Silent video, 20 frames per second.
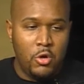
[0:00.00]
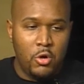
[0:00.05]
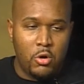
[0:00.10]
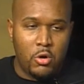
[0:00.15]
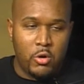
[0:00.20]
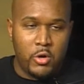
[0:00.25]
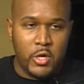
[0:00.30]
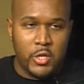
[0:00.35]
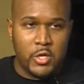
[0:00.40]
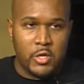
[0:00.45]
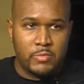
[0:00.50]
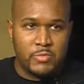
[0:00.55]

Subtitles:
or at